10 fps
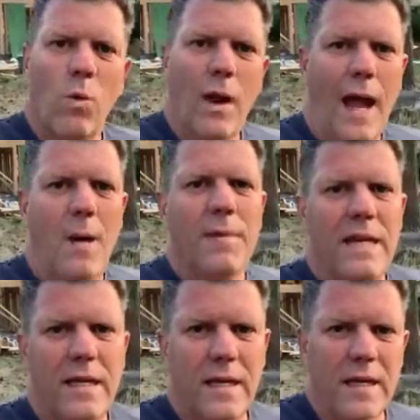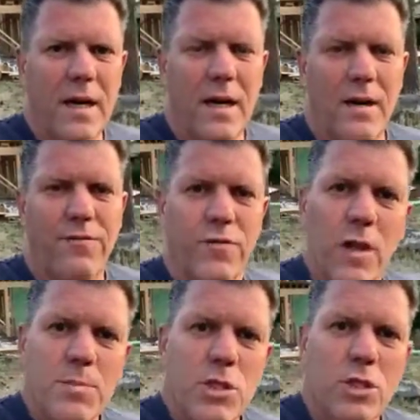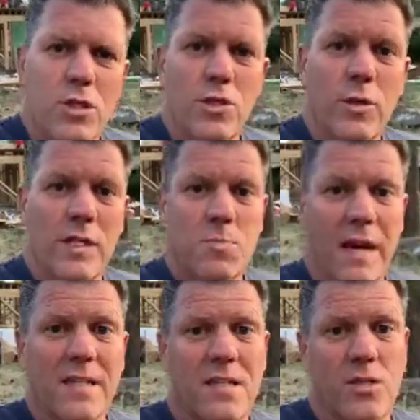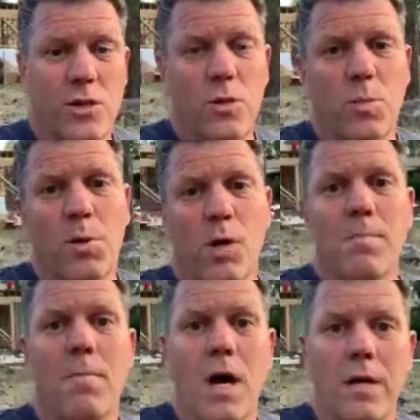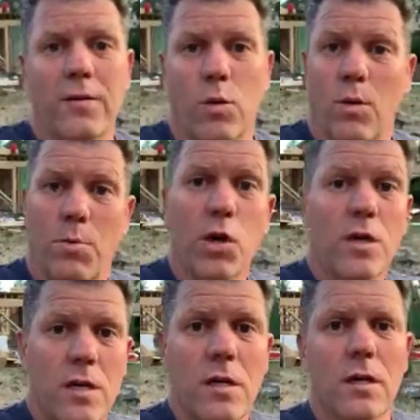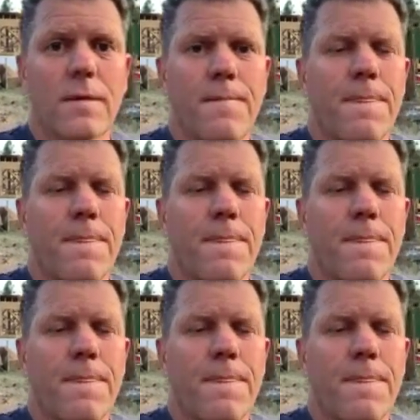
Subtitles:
how many flips could you expect to do per month or per year.